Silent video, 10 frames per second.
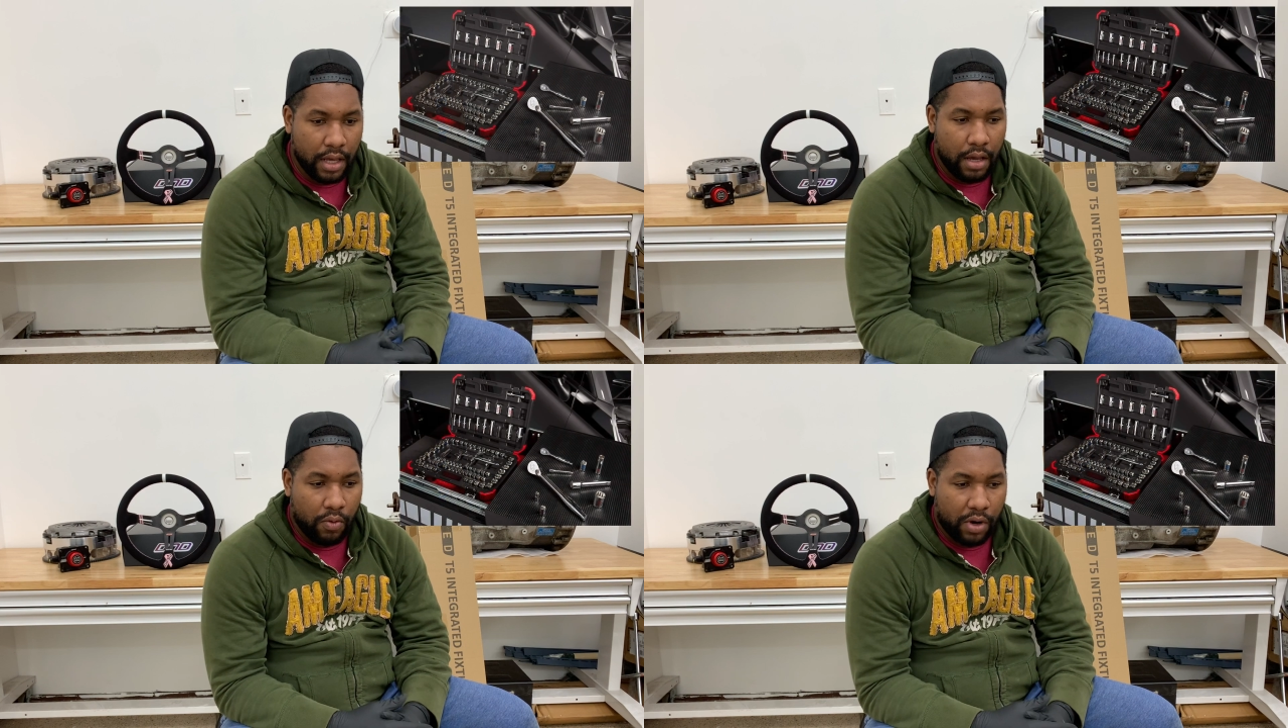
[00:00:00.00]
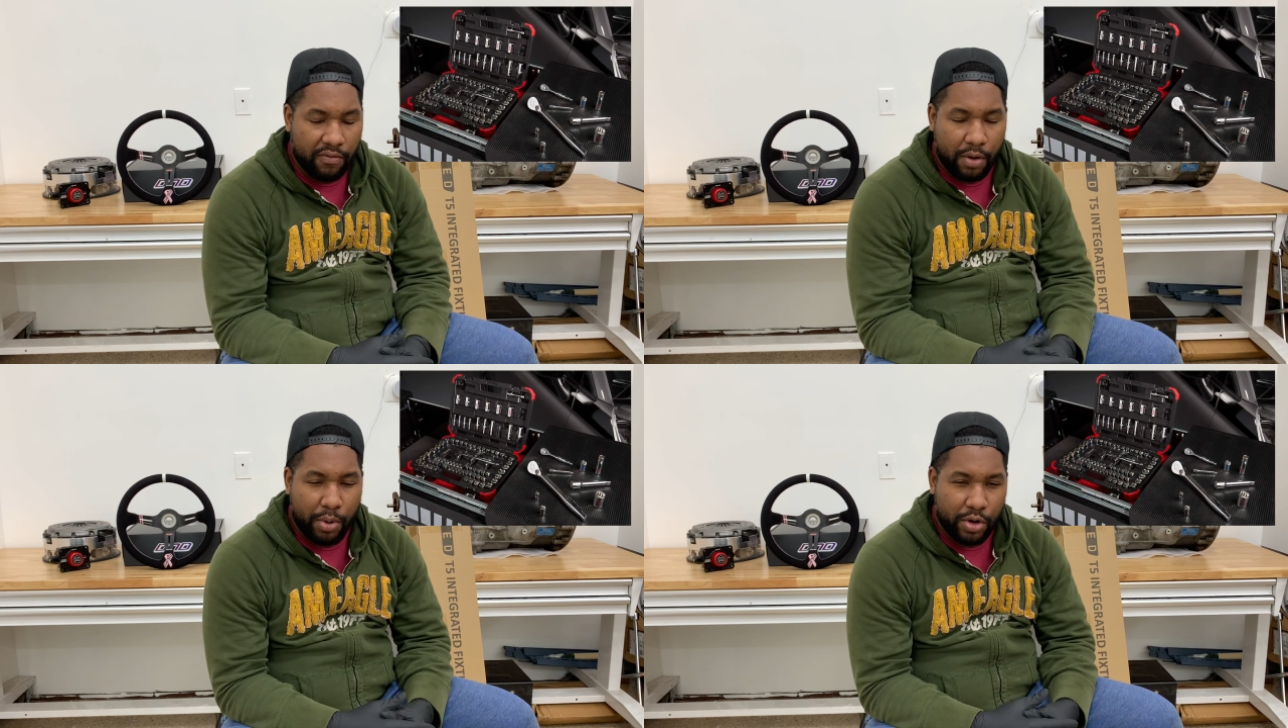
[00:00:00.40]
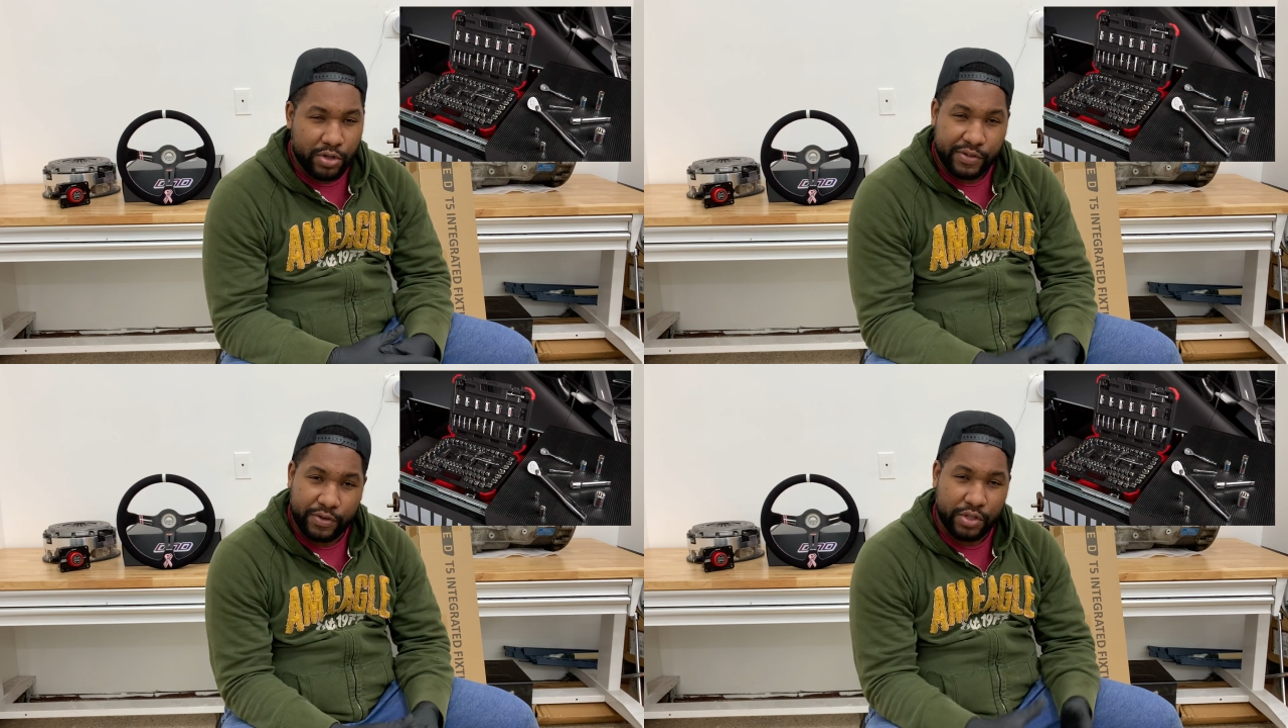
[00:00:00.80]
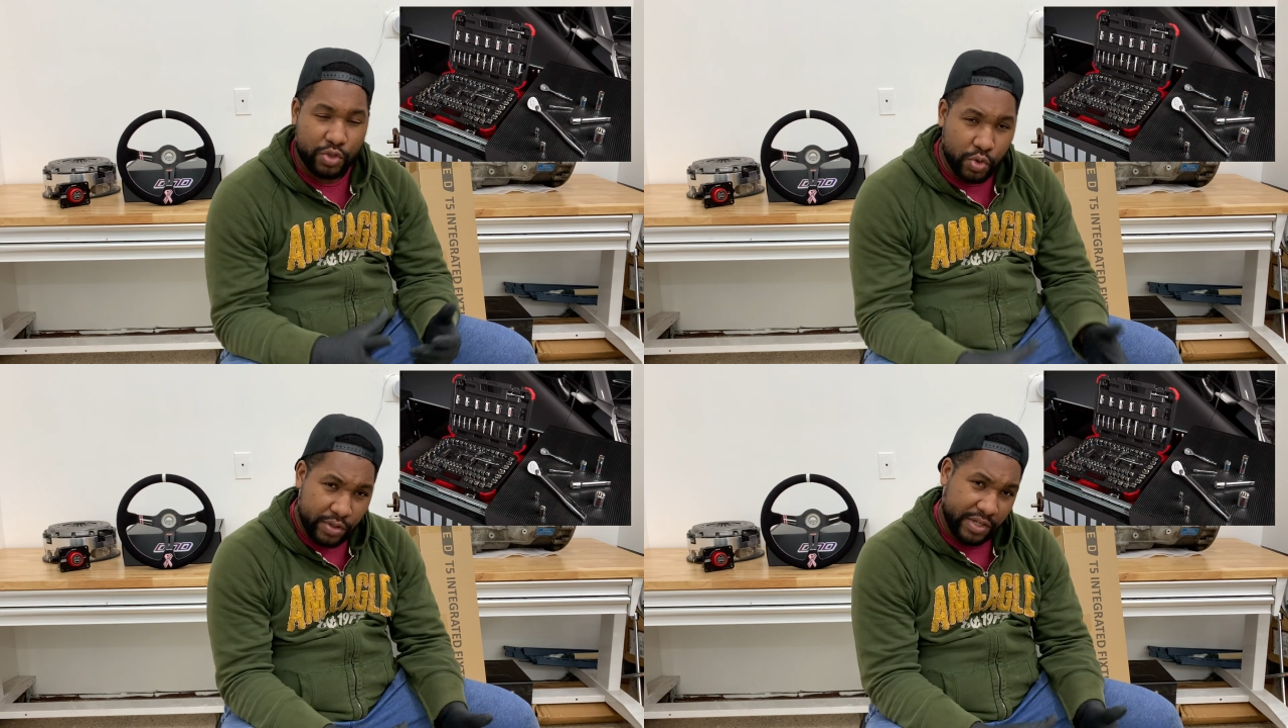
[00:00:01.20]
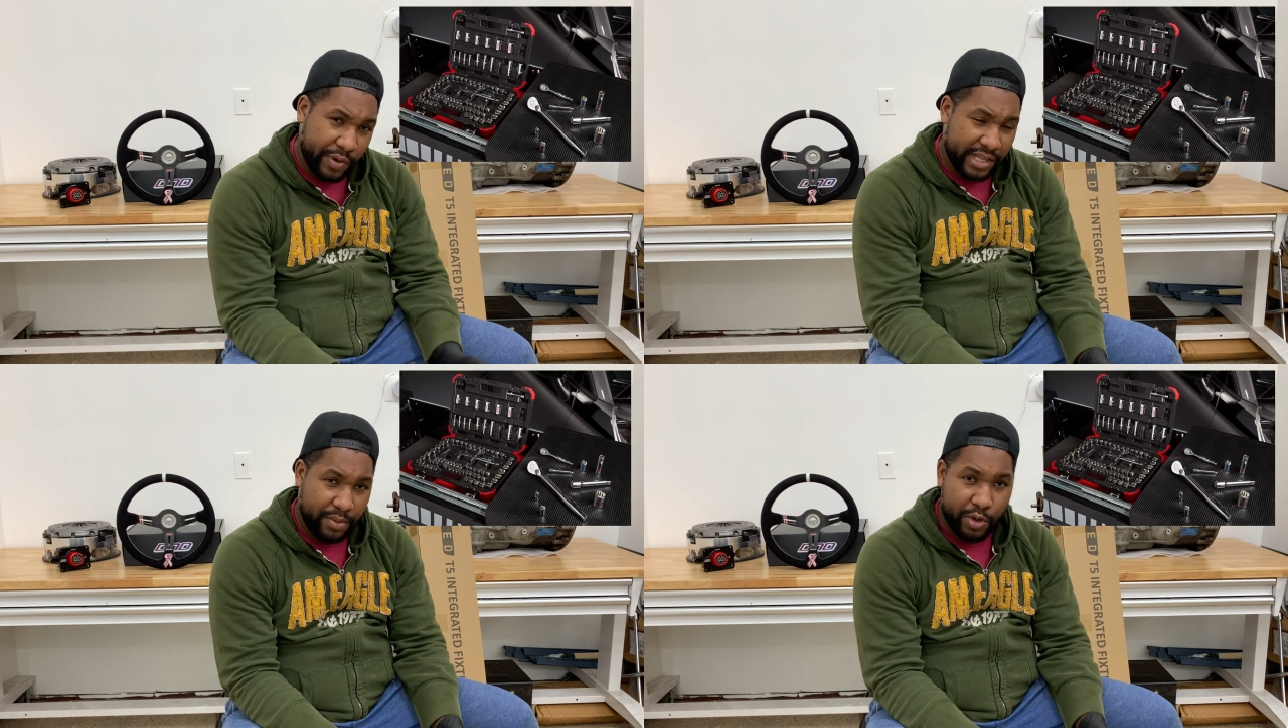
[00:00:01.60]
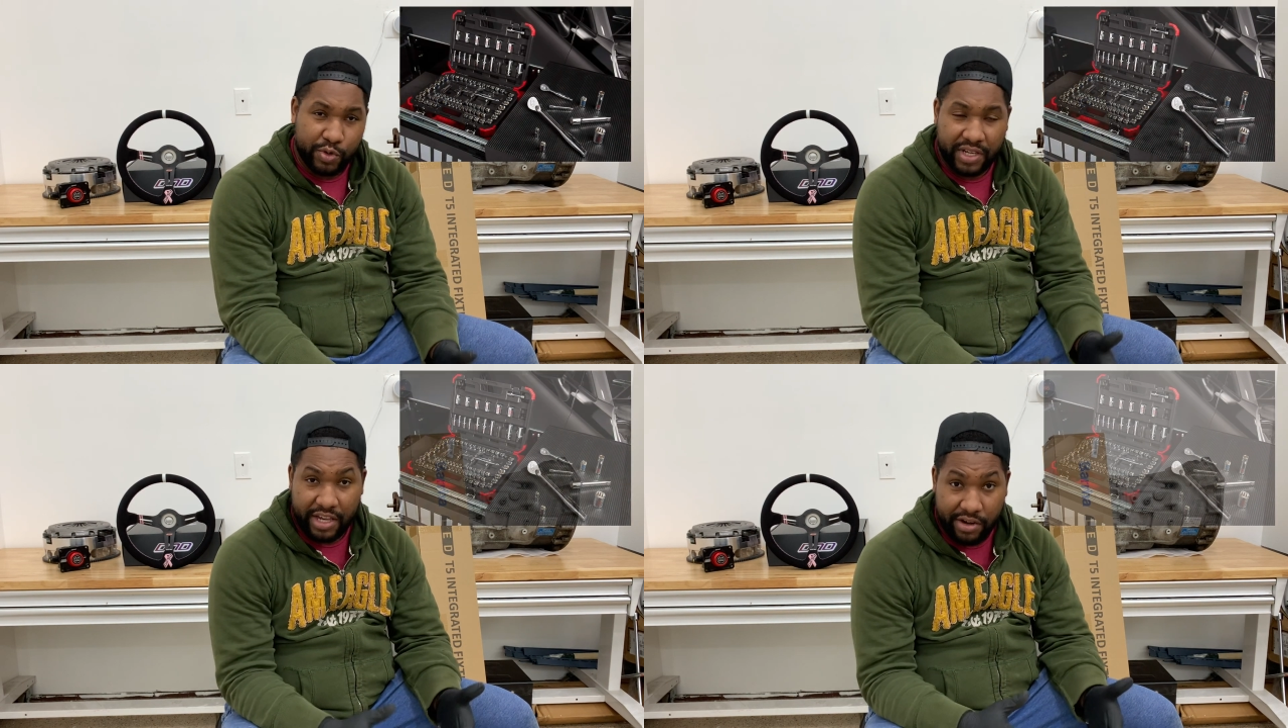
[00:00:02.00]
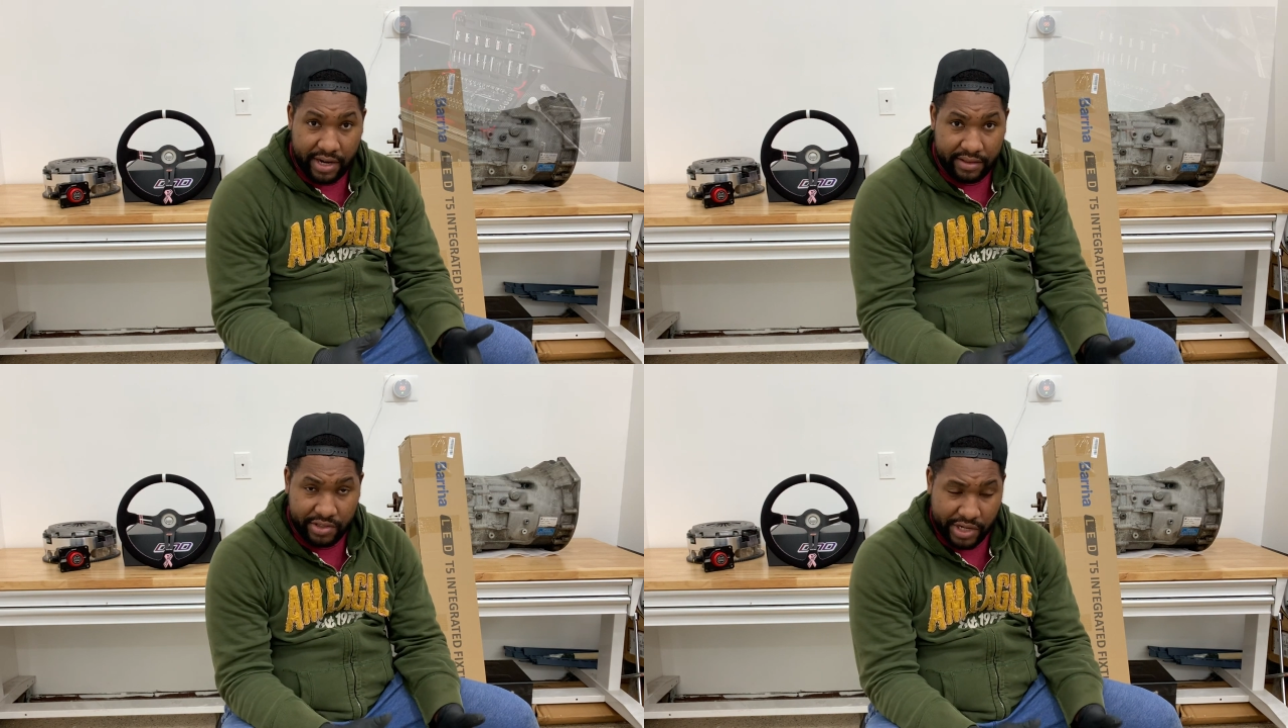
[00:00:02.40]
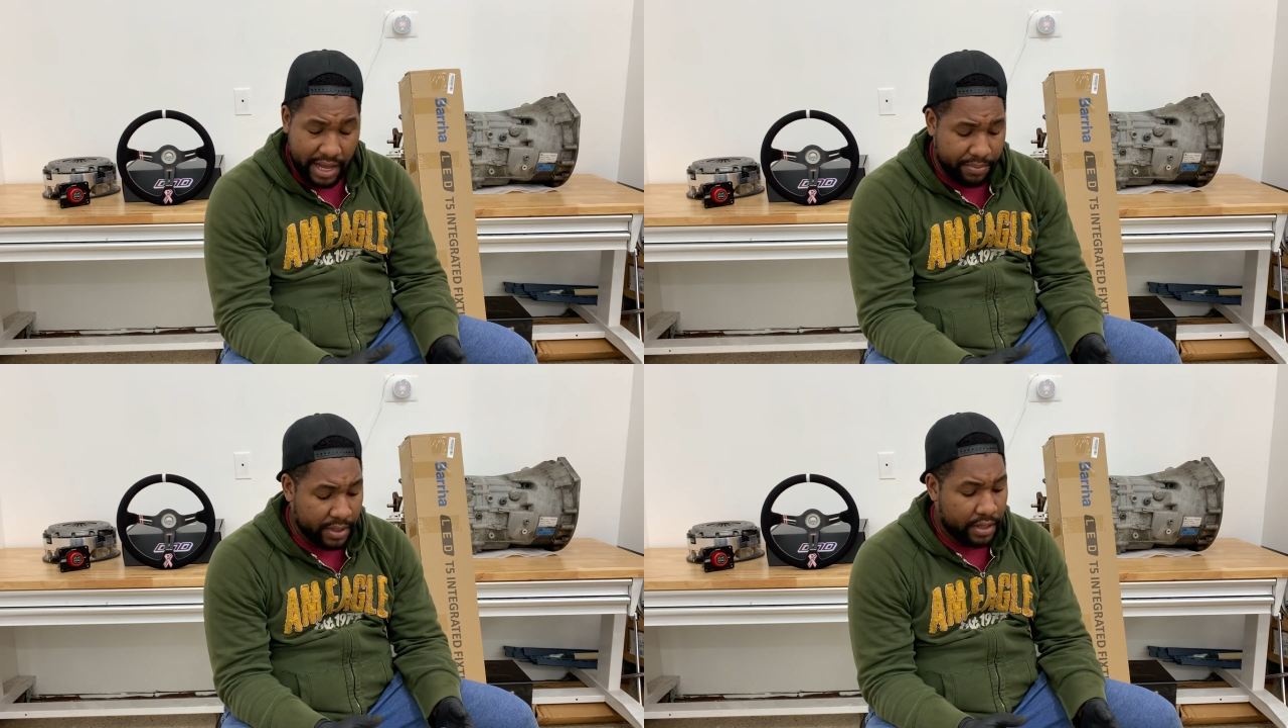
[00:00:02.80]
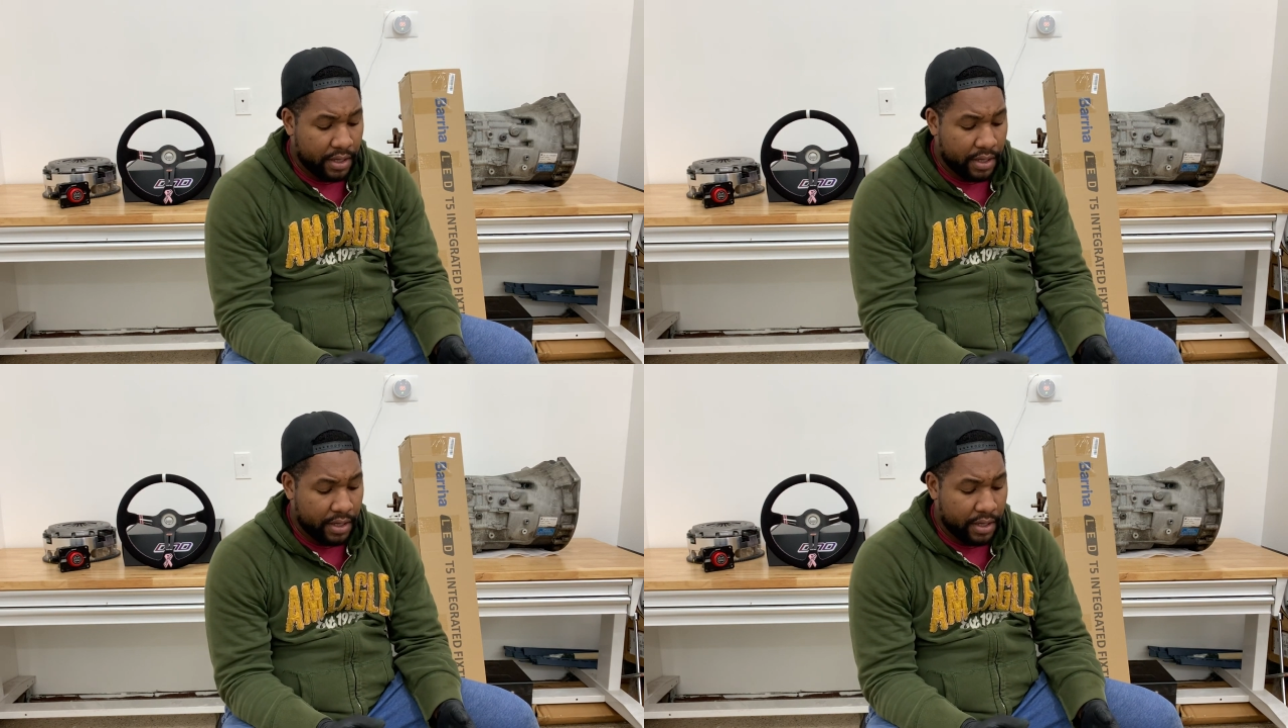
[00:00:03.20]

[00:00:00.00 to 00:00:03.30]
one of our partners for the tools that we end up using here at the shop.